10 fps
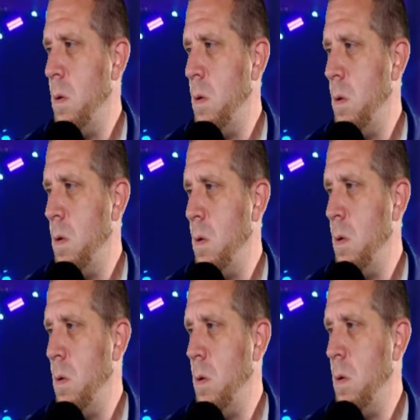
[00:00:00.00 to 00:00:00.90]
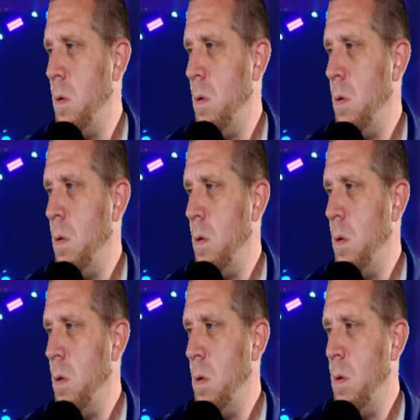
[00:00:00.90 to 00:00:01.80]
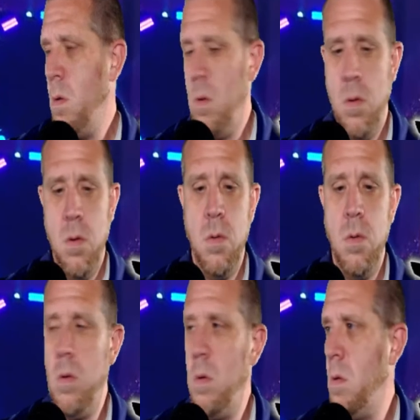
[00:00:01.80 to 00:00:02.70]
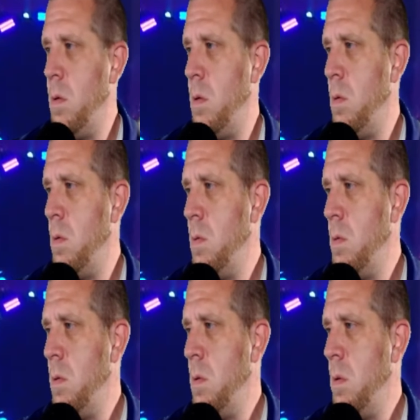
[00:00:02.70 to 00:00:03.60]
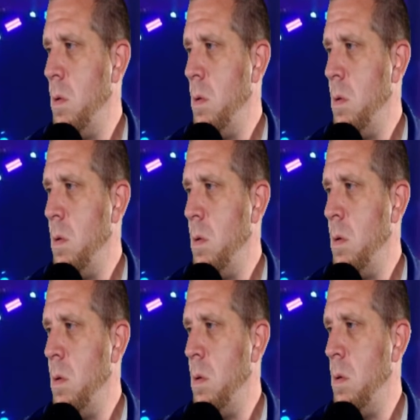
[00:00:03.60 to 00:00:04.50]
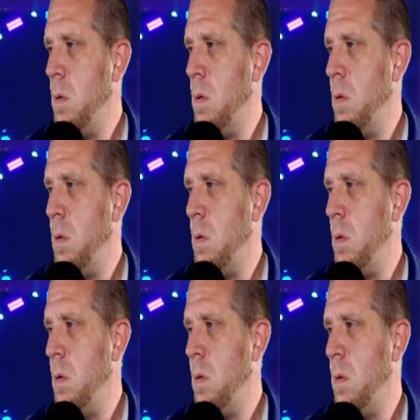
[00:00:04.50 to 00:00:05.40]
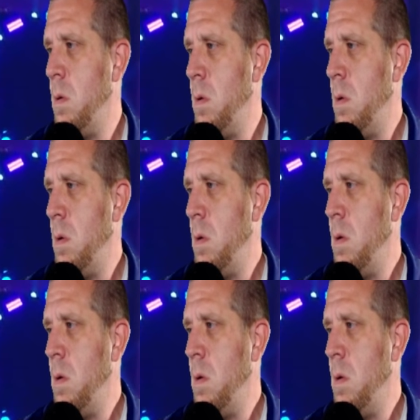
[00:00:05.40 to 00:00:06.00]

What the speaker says: No words are spoken by the person on screen.